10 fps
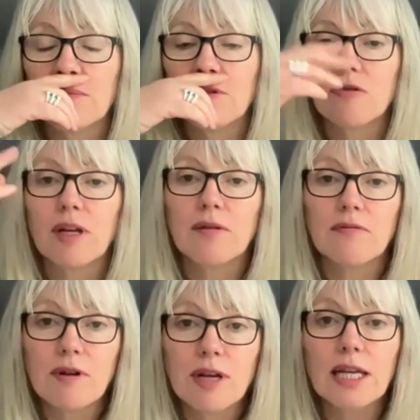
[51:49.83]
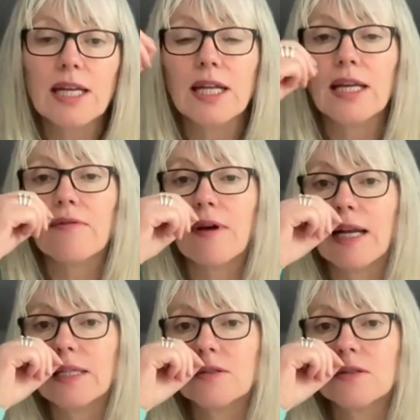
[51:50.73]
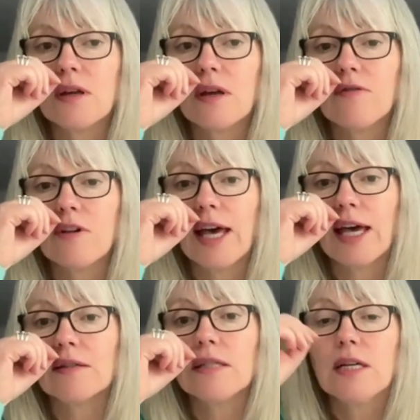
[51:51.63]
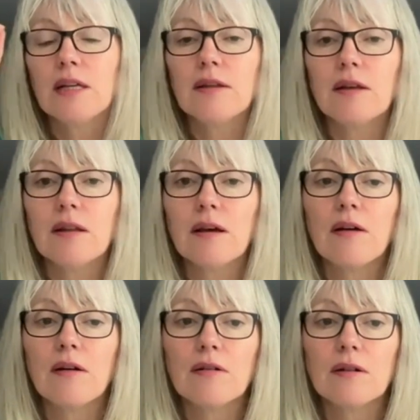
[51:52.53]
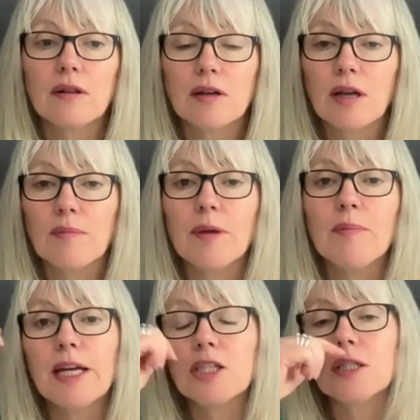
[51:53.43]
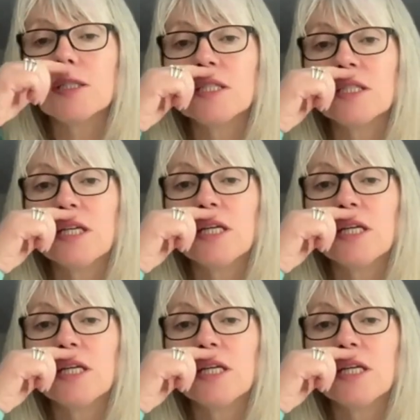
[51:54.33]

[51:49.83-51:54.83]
3 really clear values for Hale that can be measured,